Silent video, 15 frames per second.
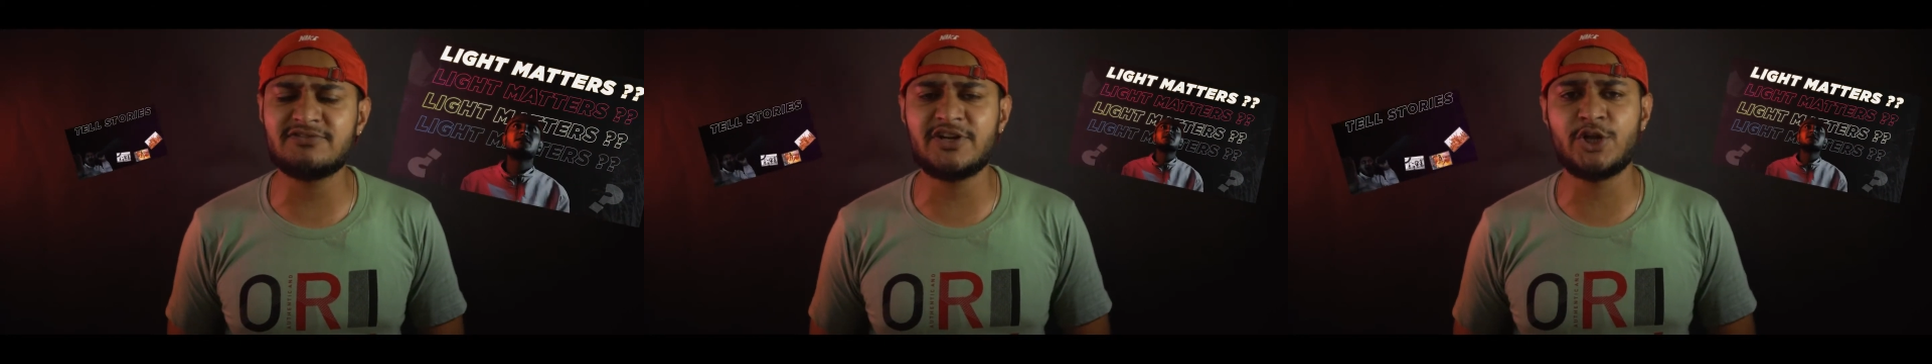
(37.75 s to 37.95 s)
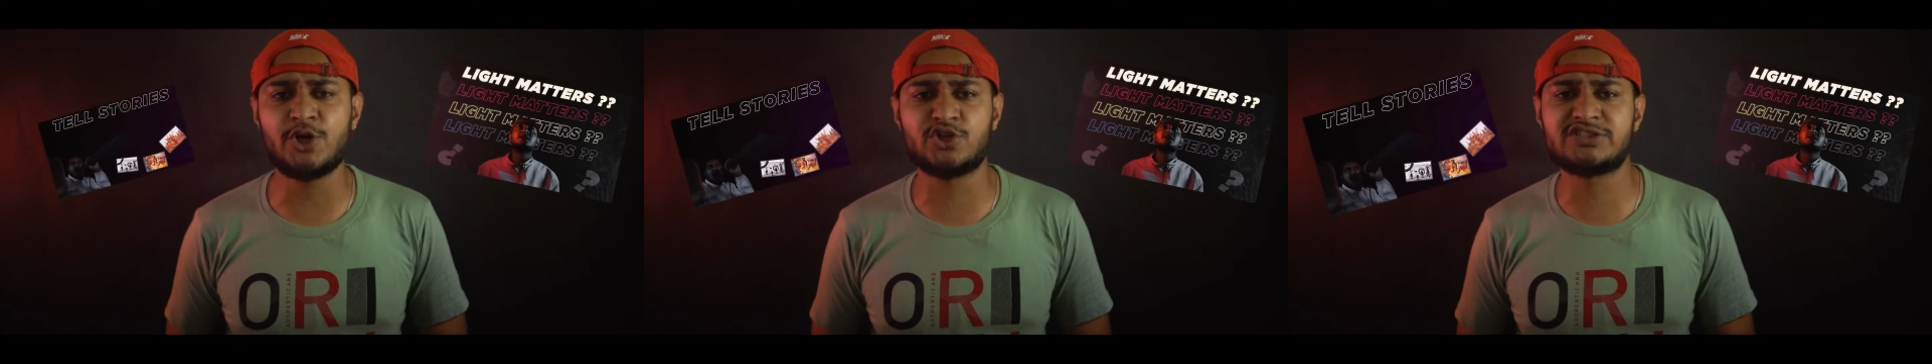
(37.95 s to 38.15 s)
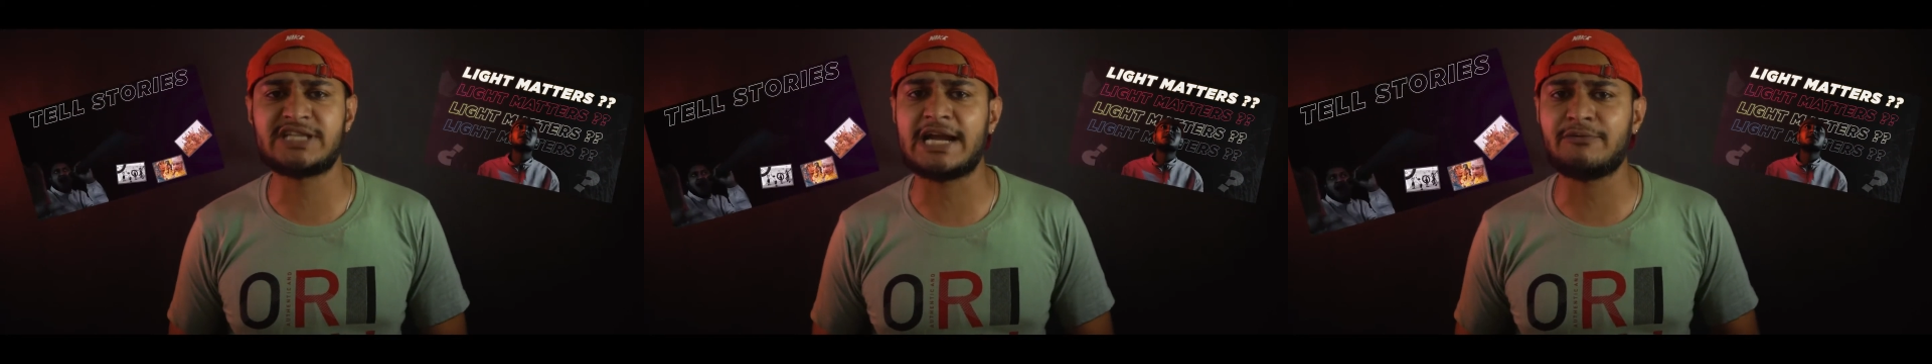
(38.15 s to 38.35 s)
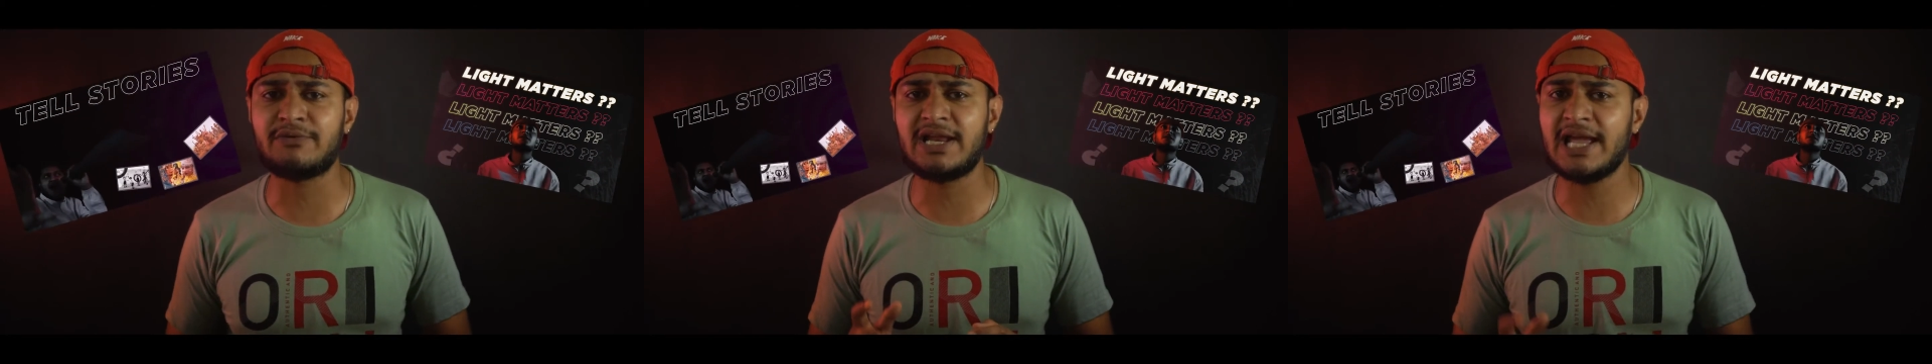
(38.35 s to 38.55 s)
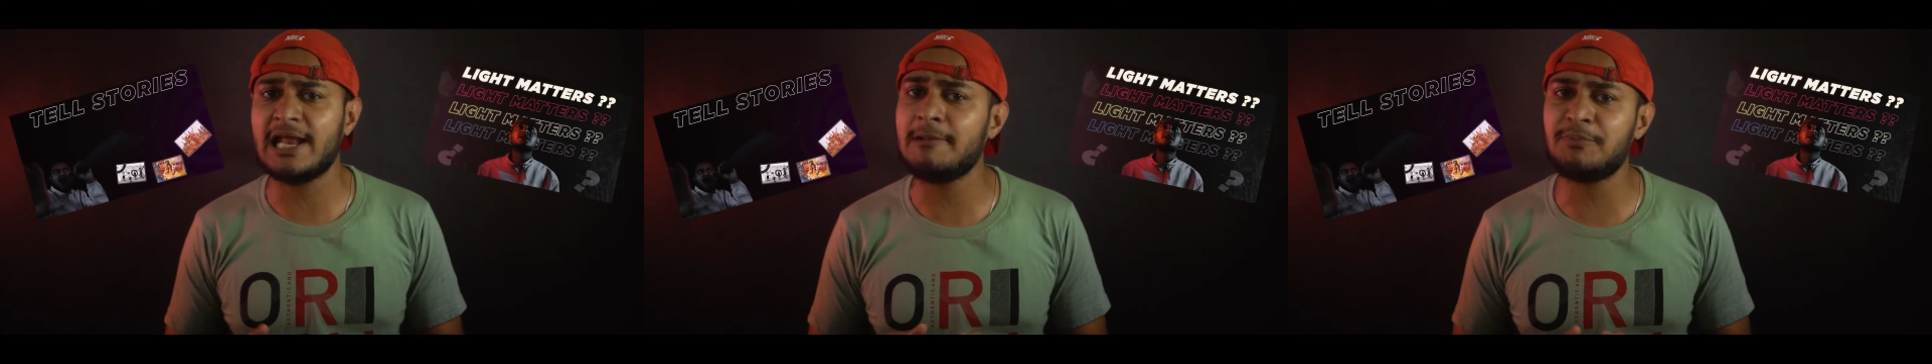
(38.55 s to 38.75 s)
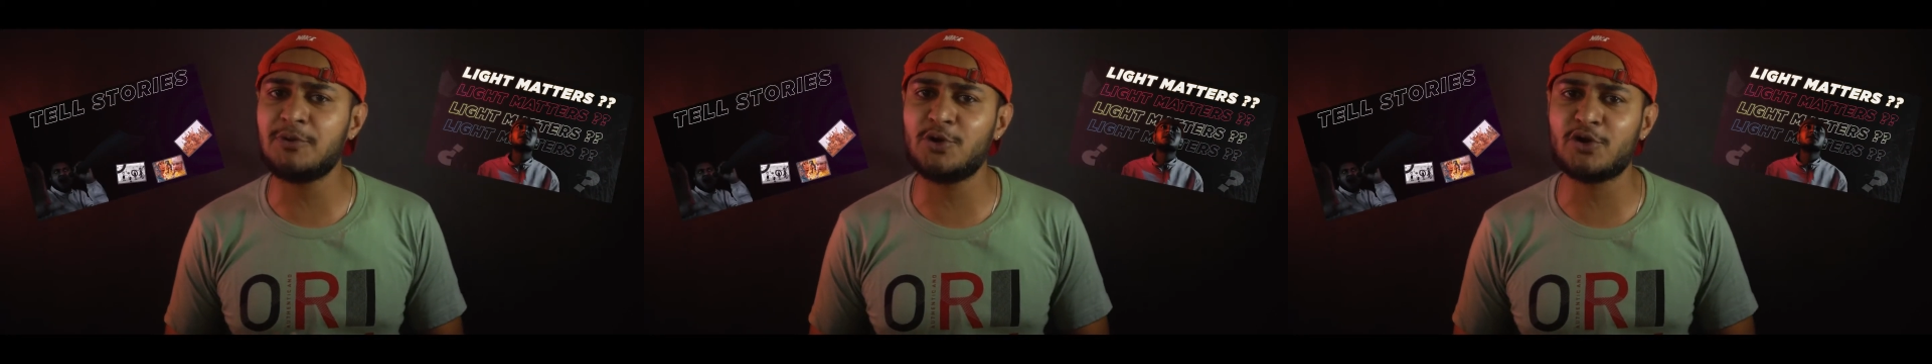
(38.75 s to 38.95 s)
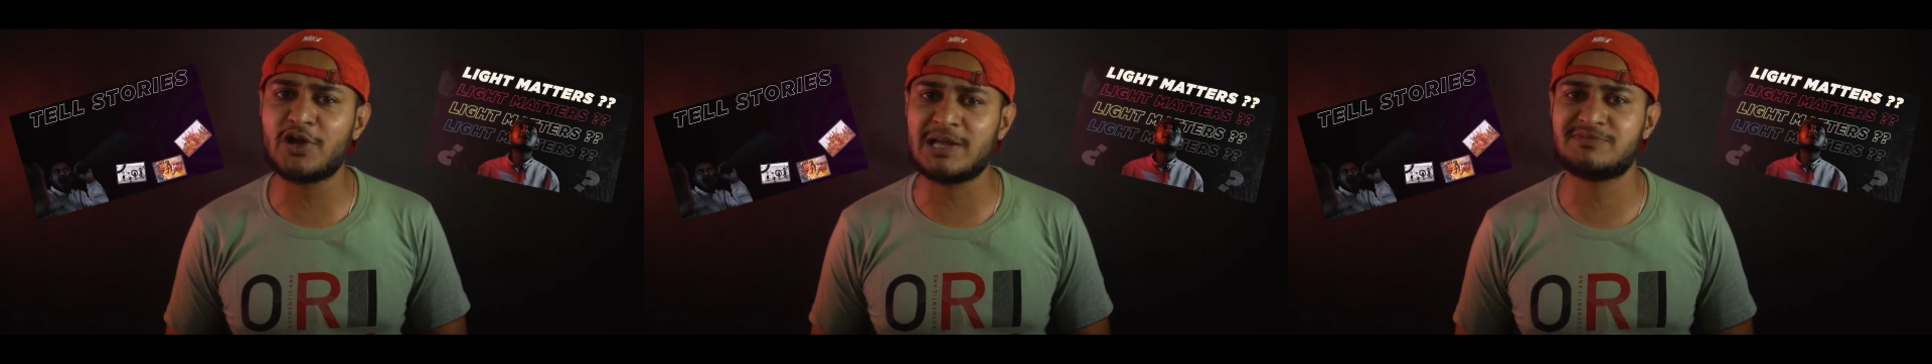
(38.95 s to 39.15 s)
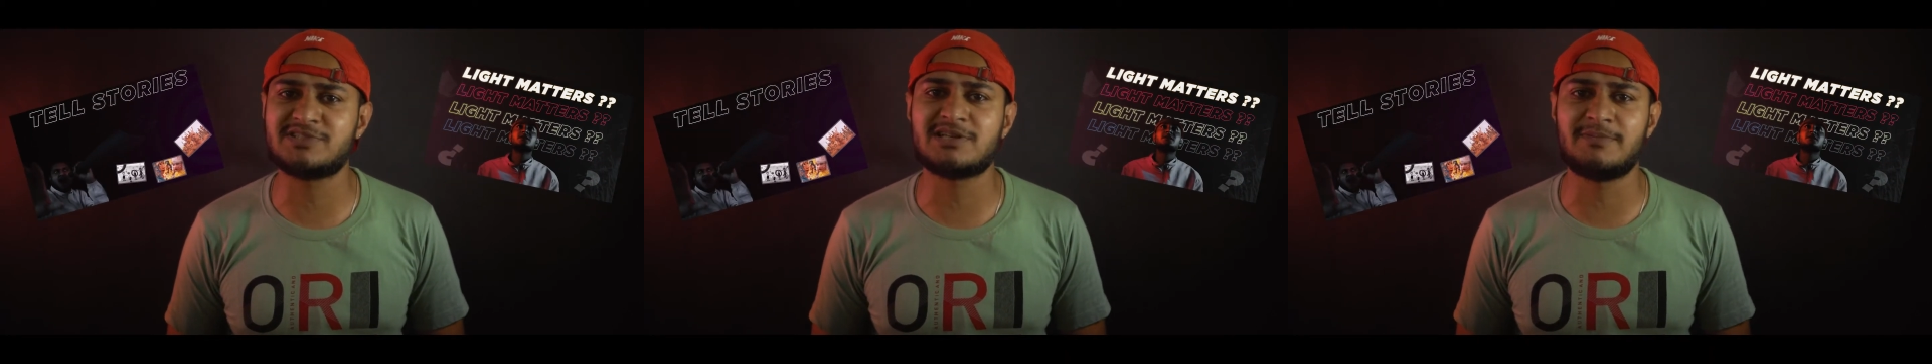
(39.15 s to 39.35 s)
videos that will help you to
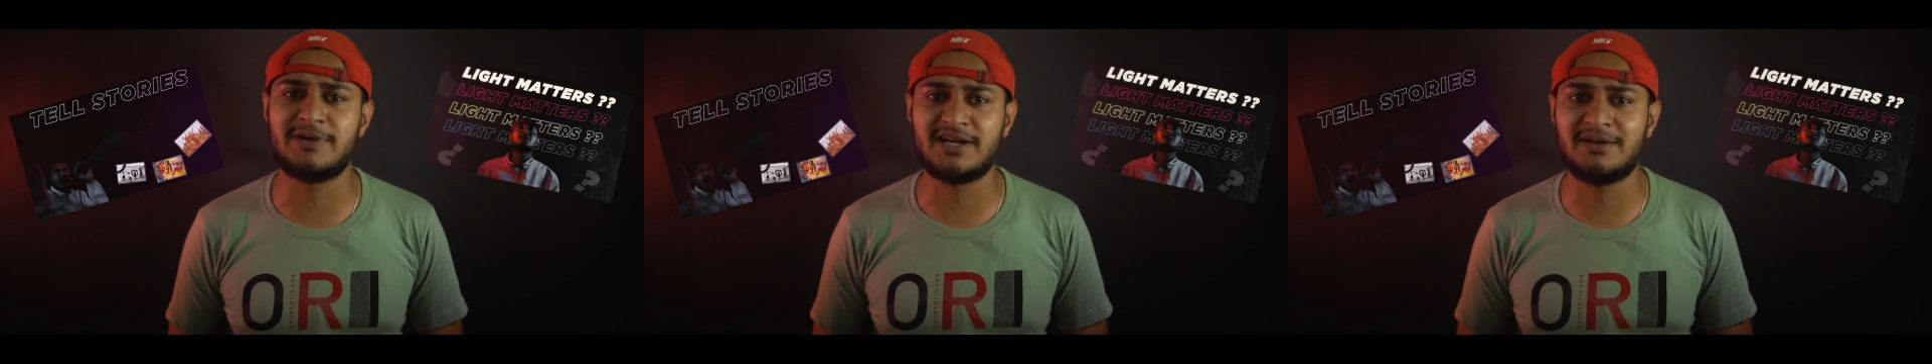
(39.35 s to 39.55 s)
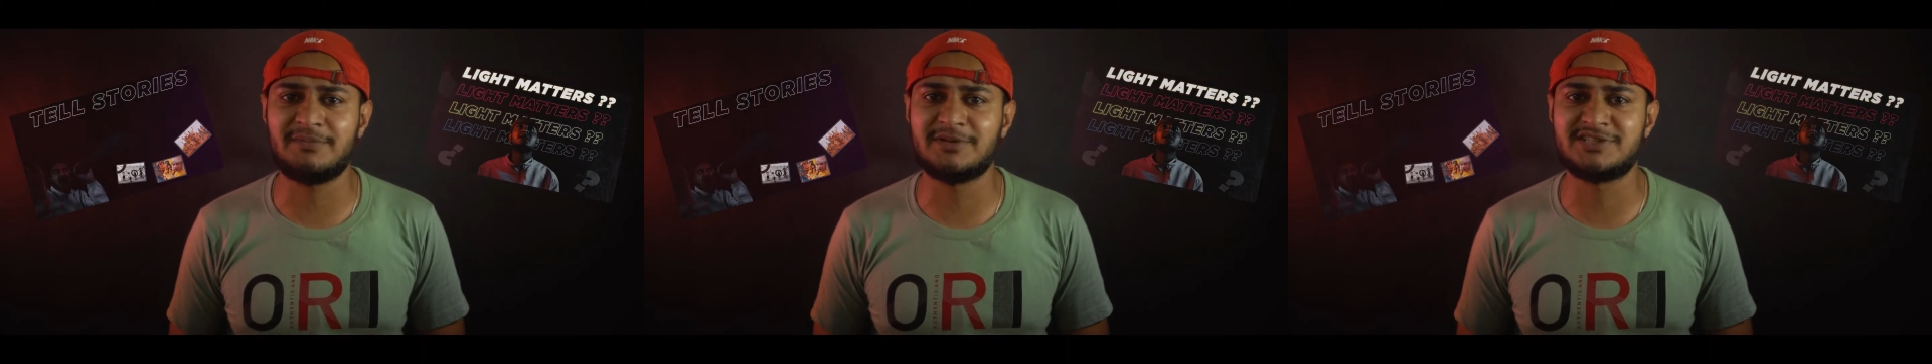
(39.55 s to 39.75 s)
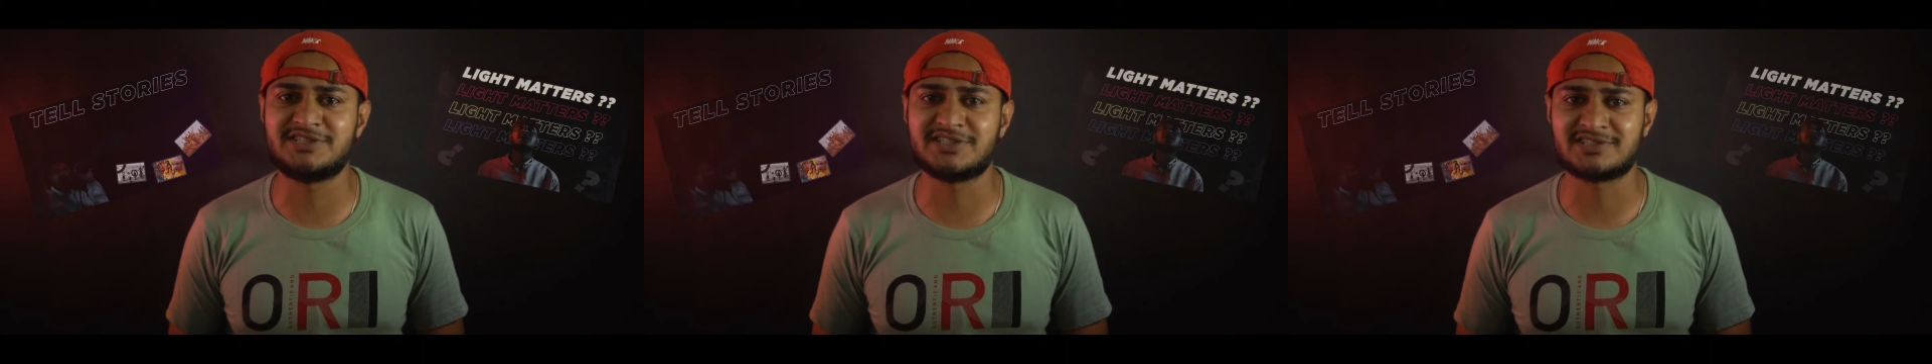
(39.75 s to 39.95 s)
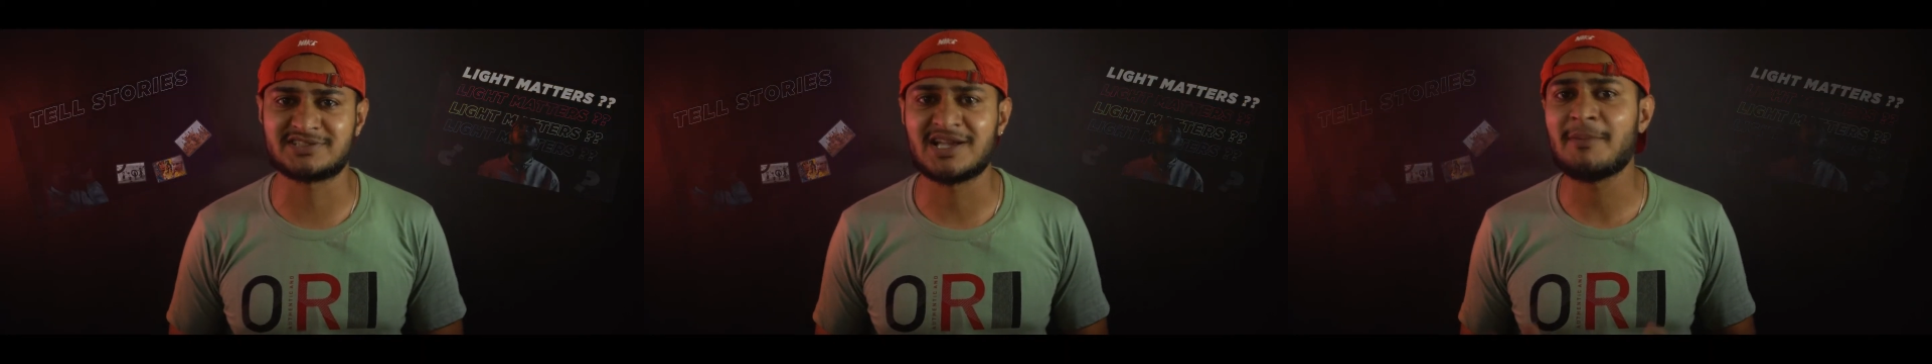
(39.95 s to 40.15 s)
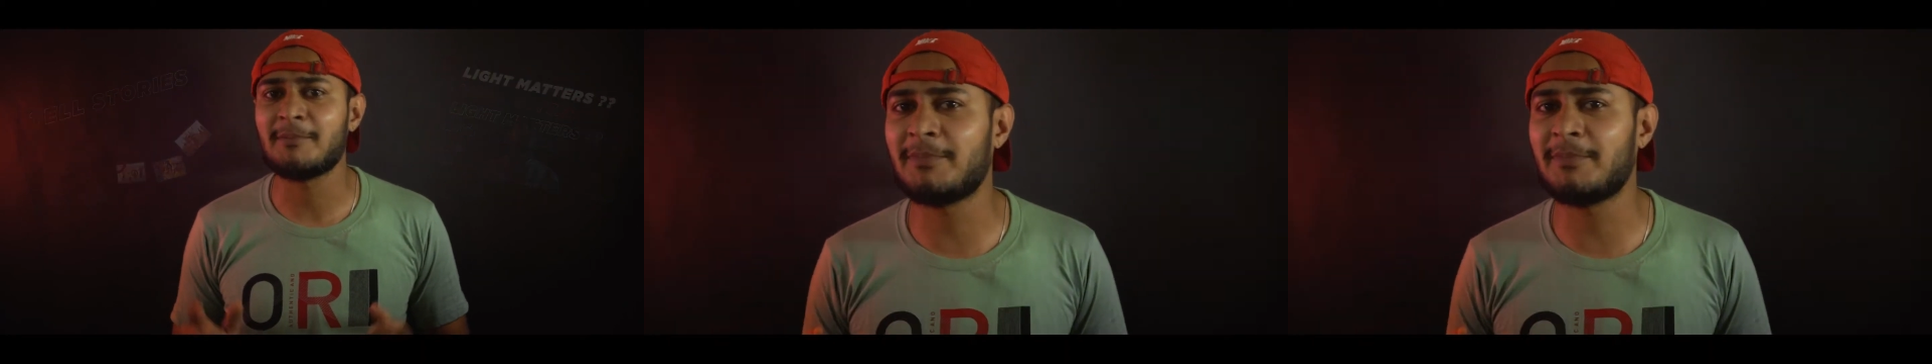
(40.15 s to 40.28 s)
capture better pictures.